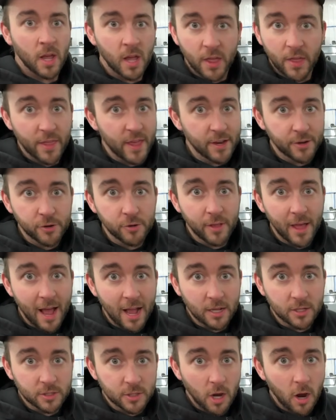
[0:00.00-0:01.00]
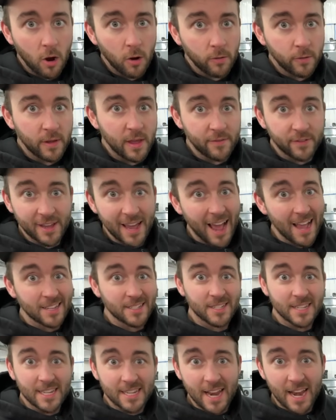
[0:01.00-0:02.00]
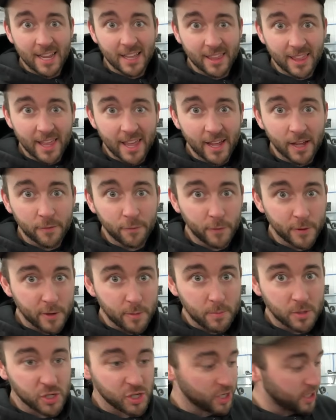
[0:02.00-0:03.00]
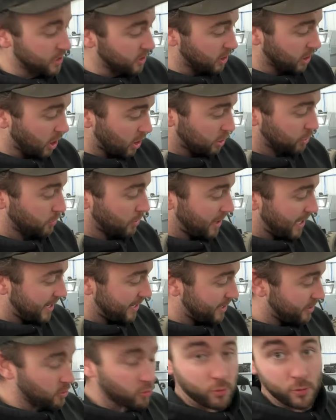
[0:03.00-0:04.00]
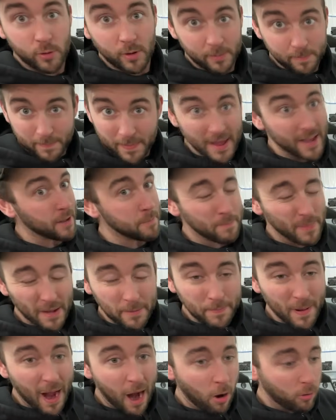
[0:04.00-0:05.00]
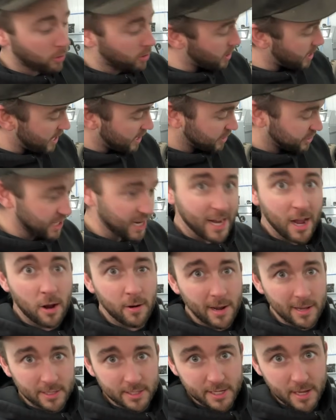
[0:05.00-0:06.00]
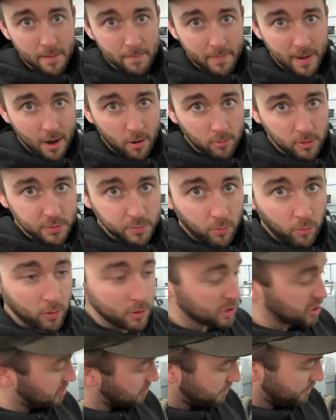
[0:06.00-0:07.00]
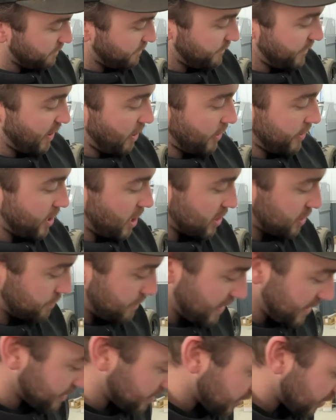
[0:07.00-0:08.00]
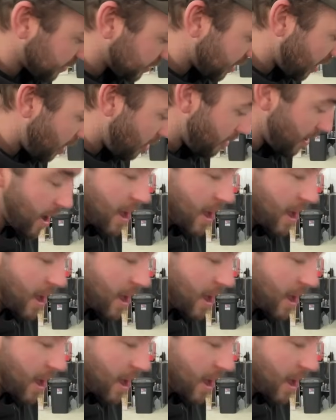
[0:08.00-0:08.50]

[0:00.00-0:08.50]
And they do that. So if you guys need anything for your machine, clutch related, make it big power, check out STM Powersports. Very nice pieces. So